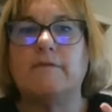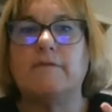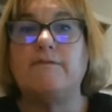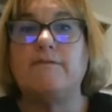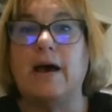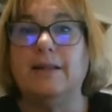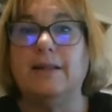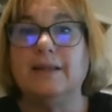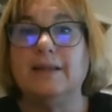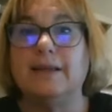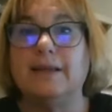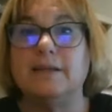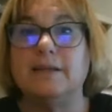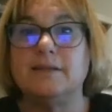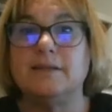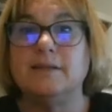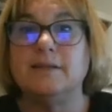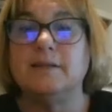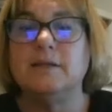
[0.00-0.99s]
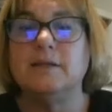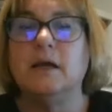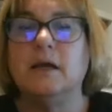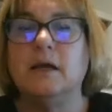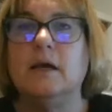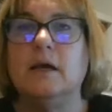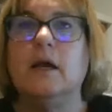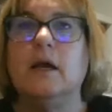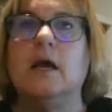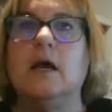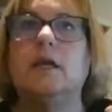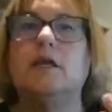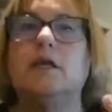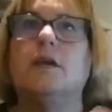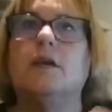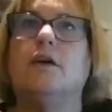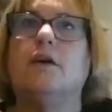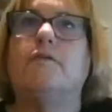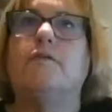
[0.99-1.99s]
felons, you
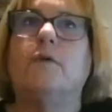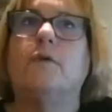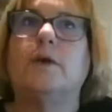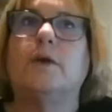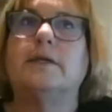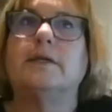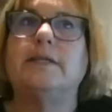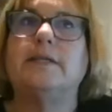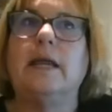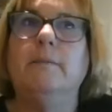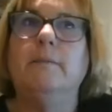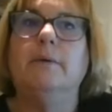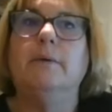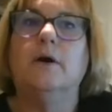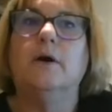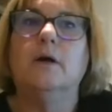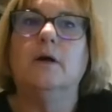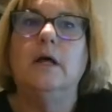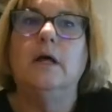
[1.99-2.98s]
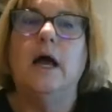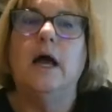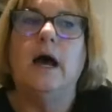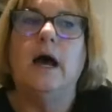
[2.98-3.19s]
know, for example,